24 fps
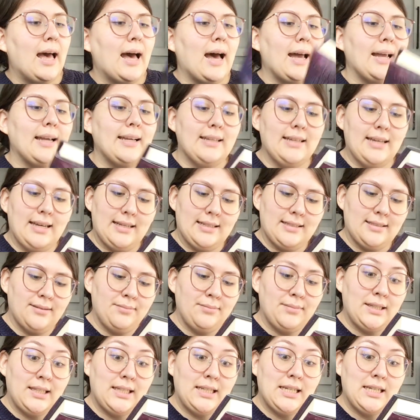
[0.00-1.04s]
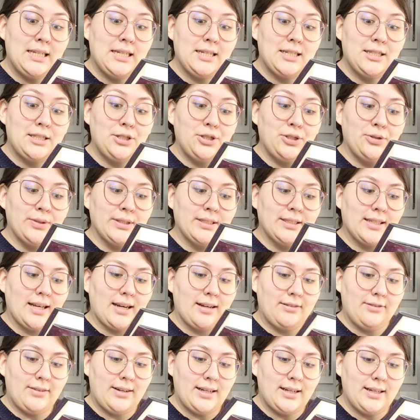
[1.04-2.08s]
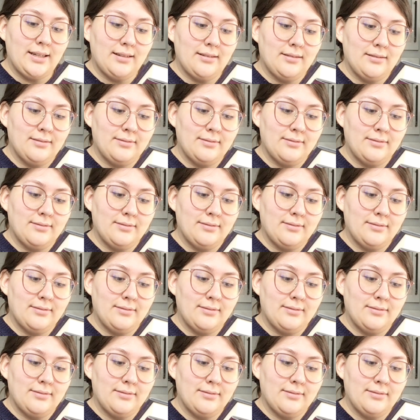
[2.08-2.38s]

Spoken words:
I guess something to do with sci-fi.